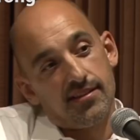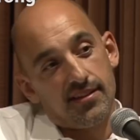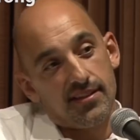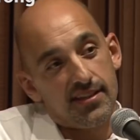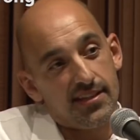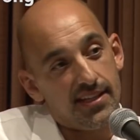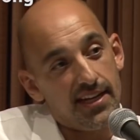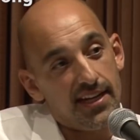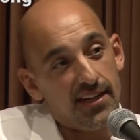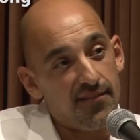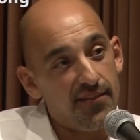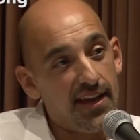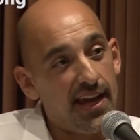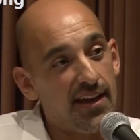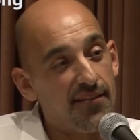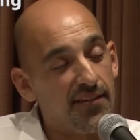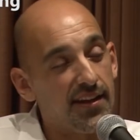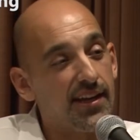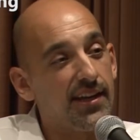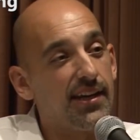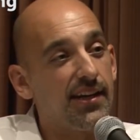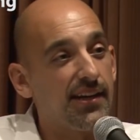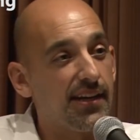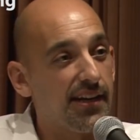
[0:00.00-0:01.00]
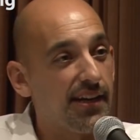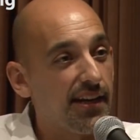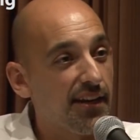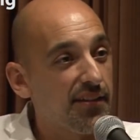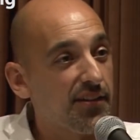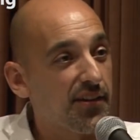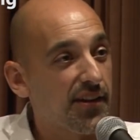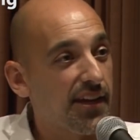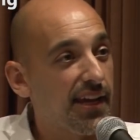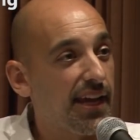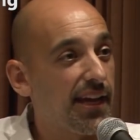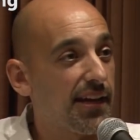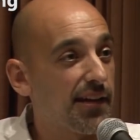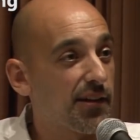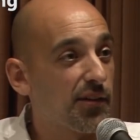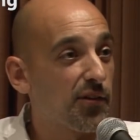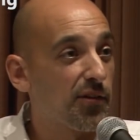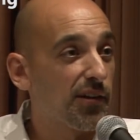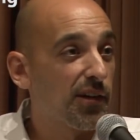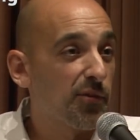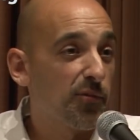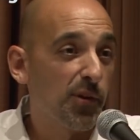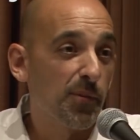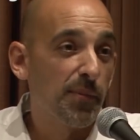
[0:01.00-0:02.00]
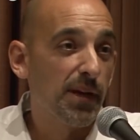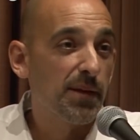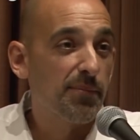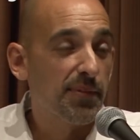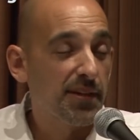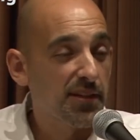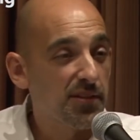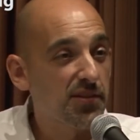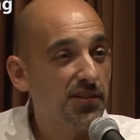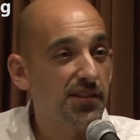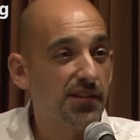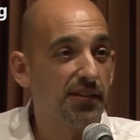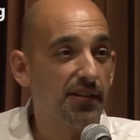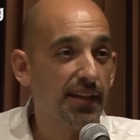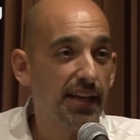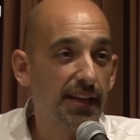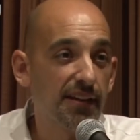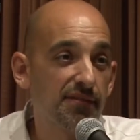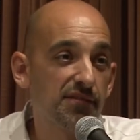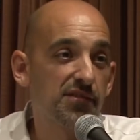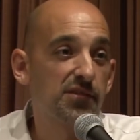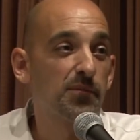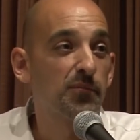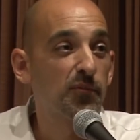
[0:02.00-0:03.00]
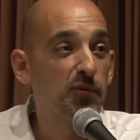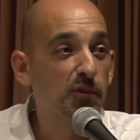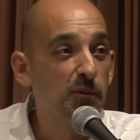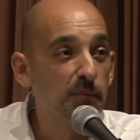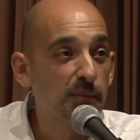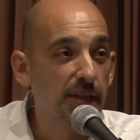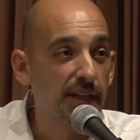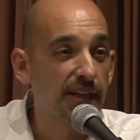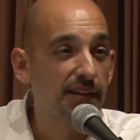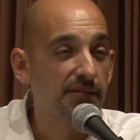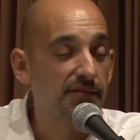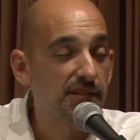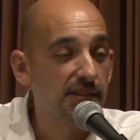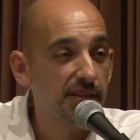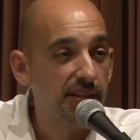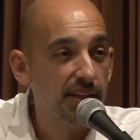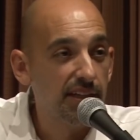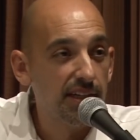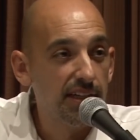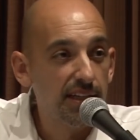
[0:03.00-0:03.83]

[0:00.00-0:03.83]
instead of having it in another category where maybe you still have some room left.